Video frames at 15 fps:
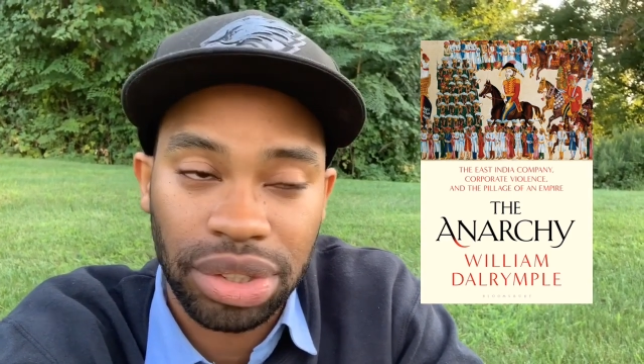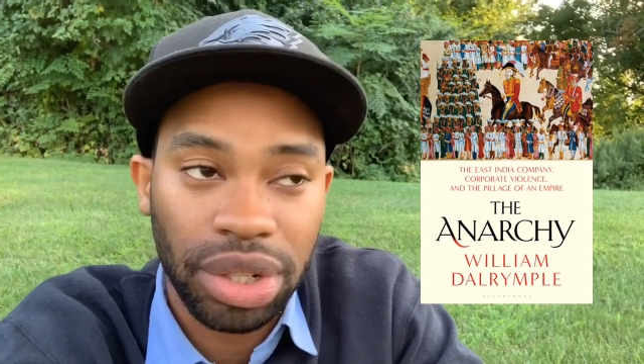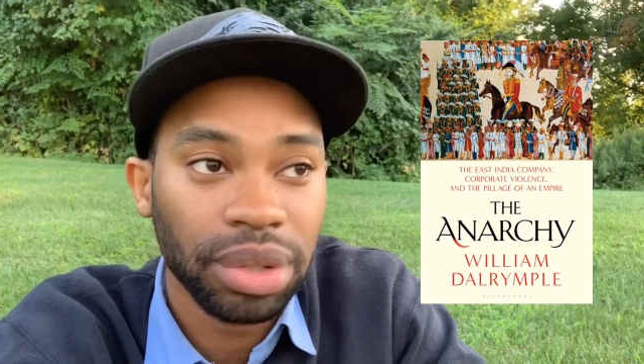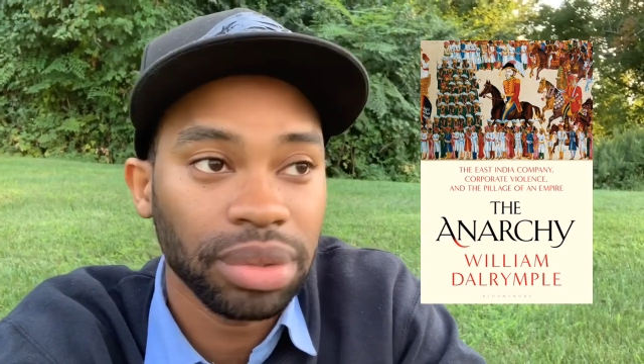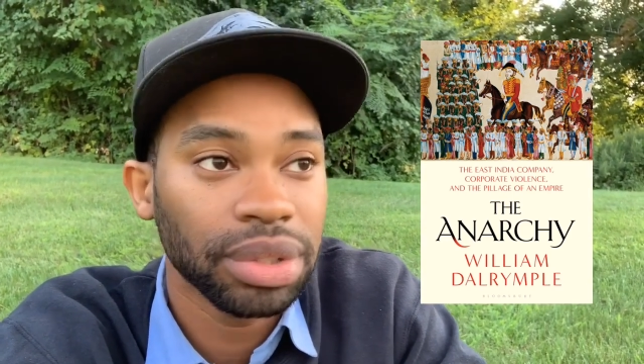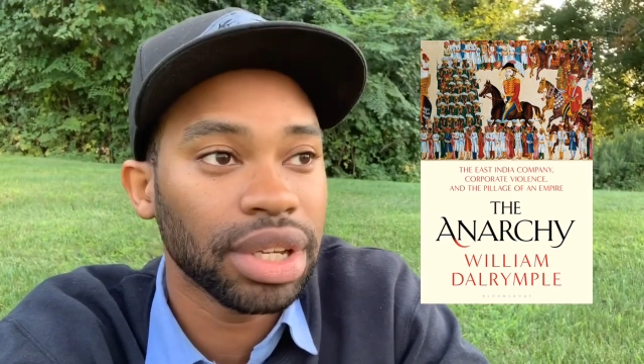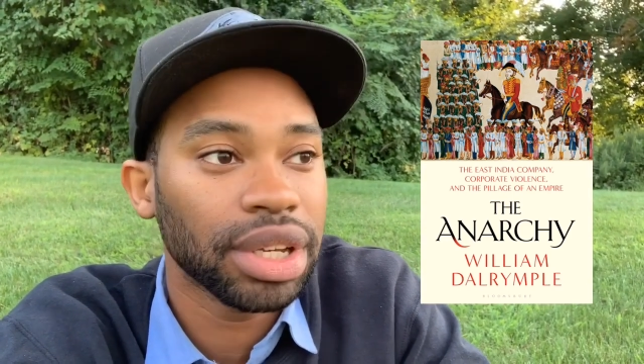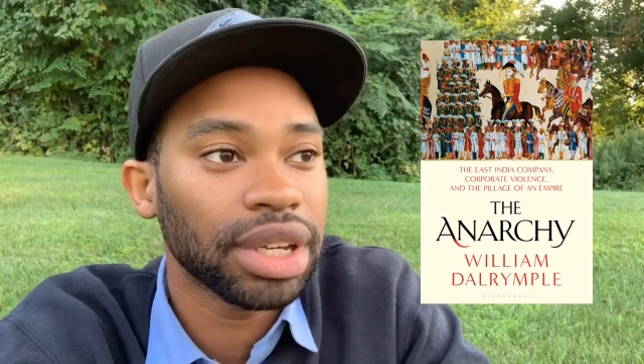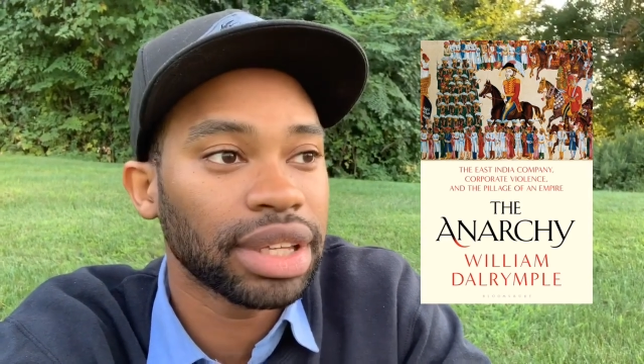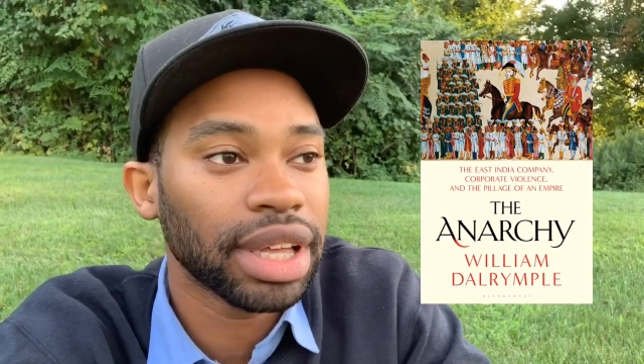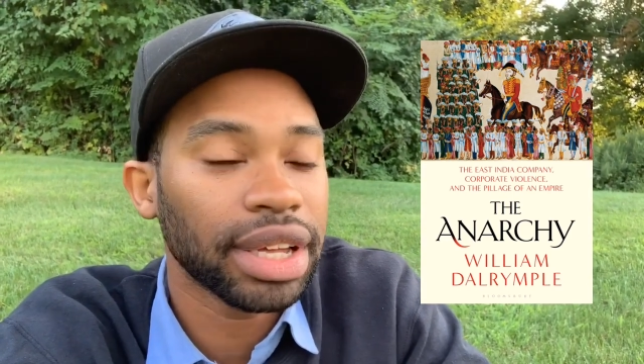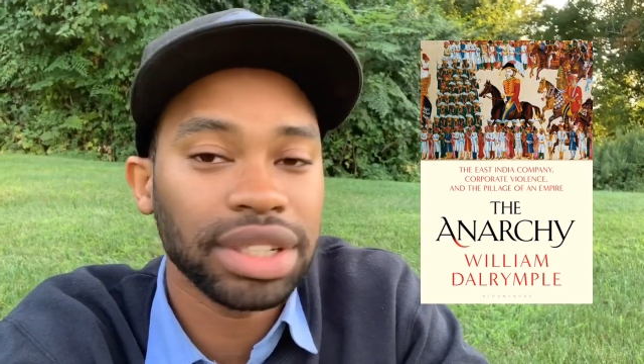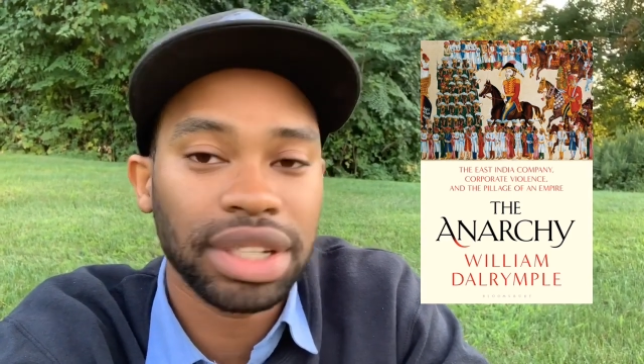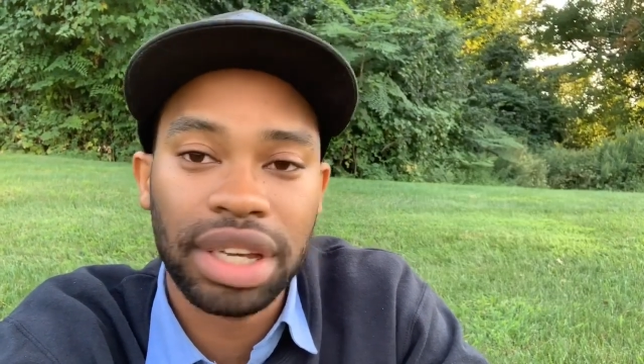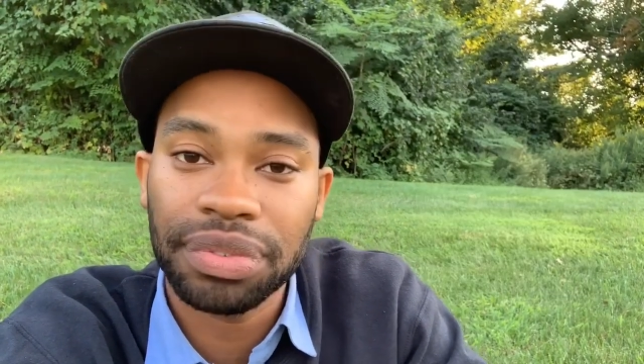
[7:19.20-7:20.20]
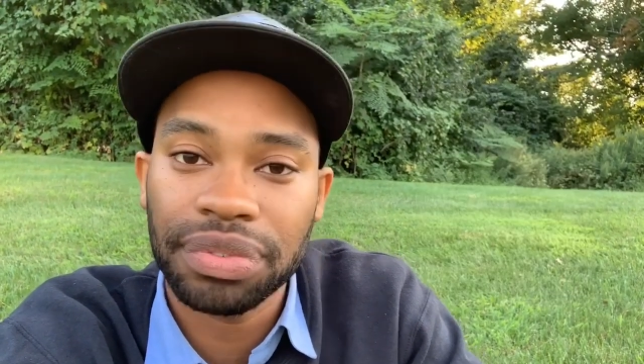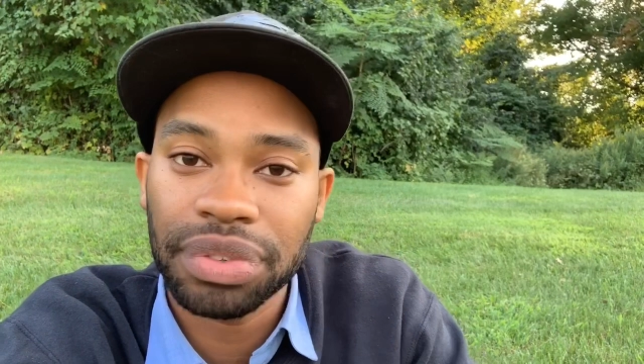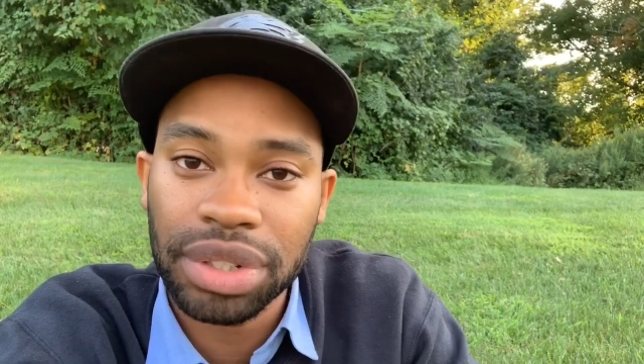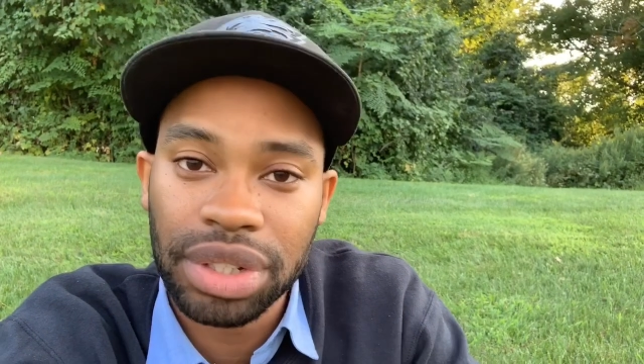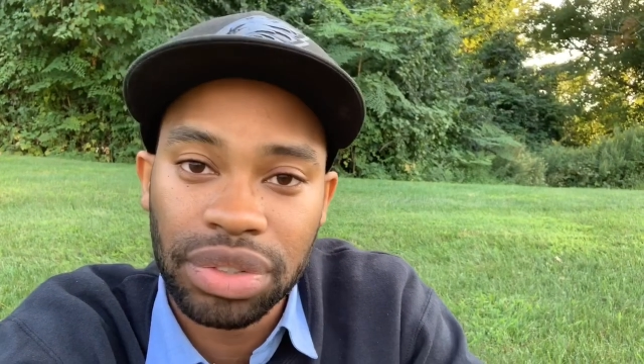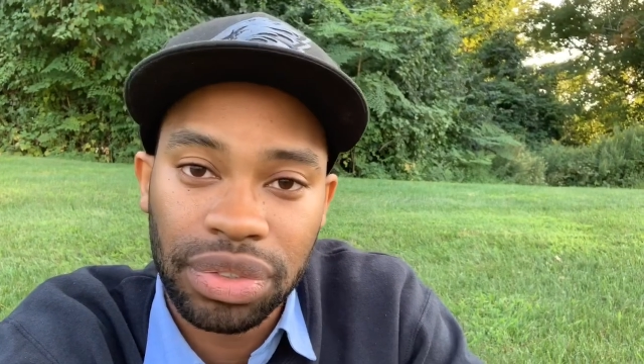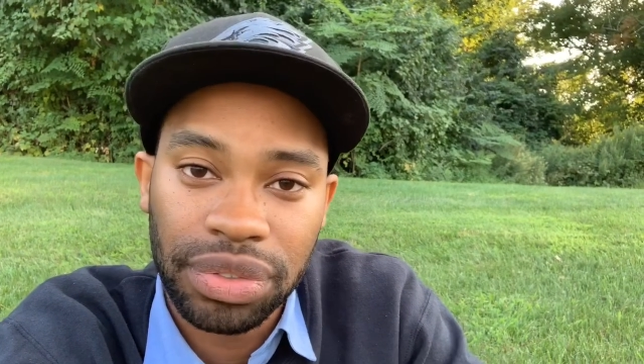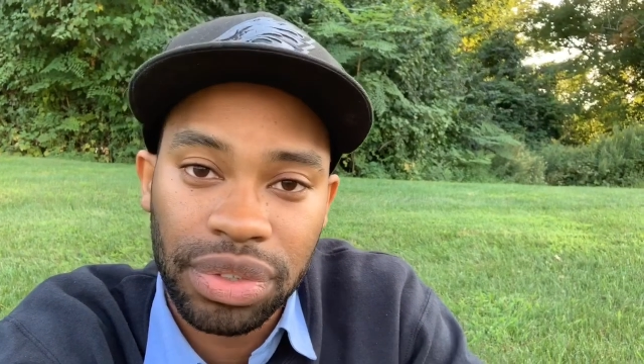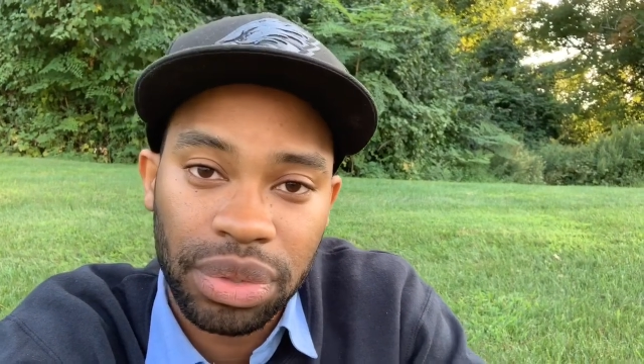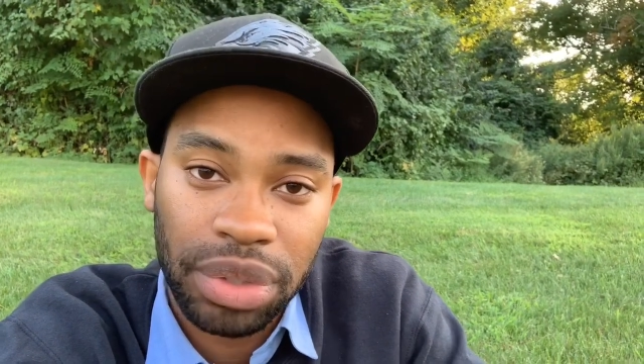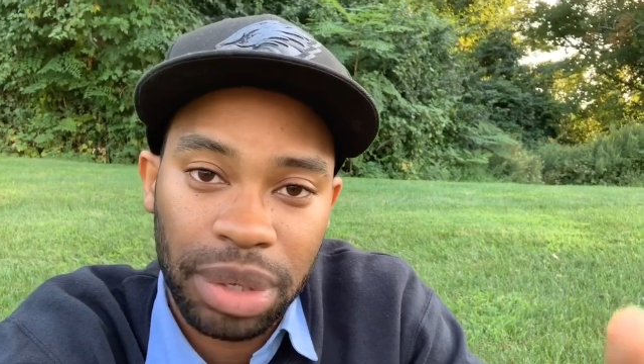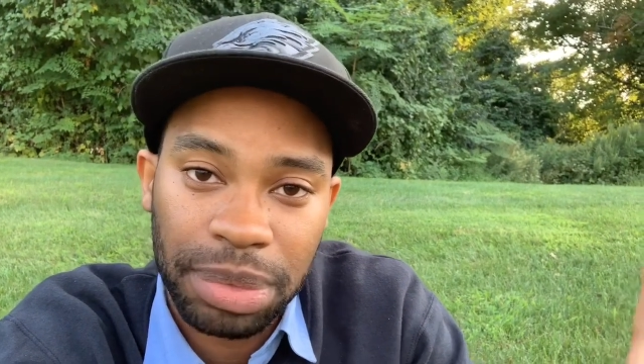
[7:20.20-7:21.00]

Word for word: So that is it for this review.